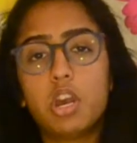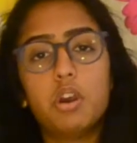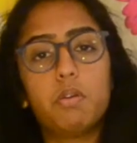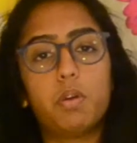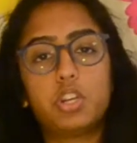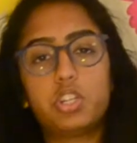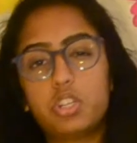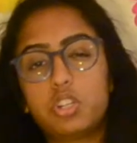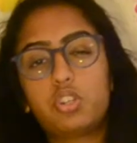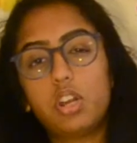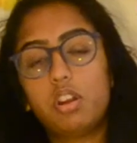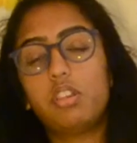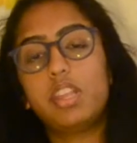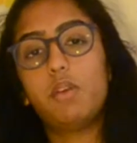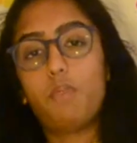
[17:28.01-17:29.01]
which is
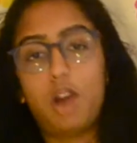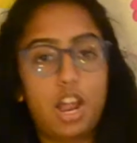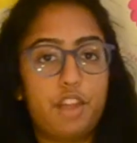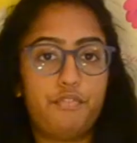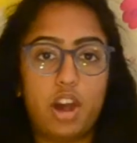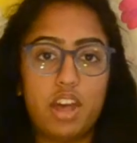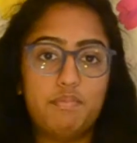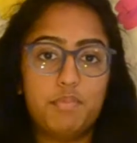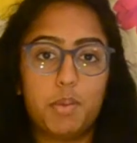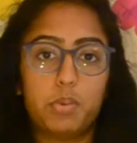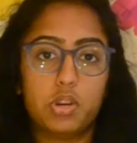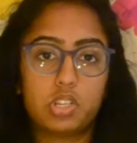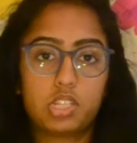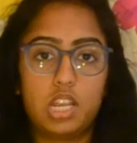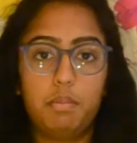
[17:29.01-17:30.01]
generally why 5
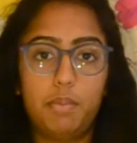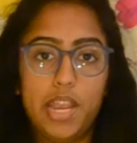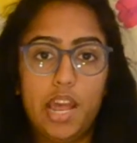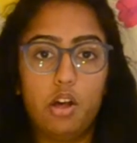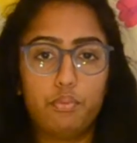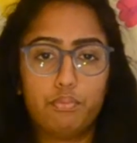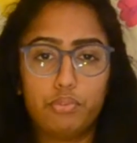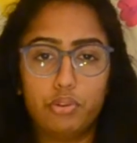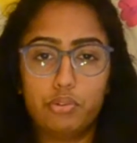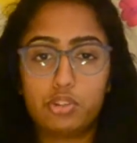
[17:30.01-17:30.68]
members can be helpful,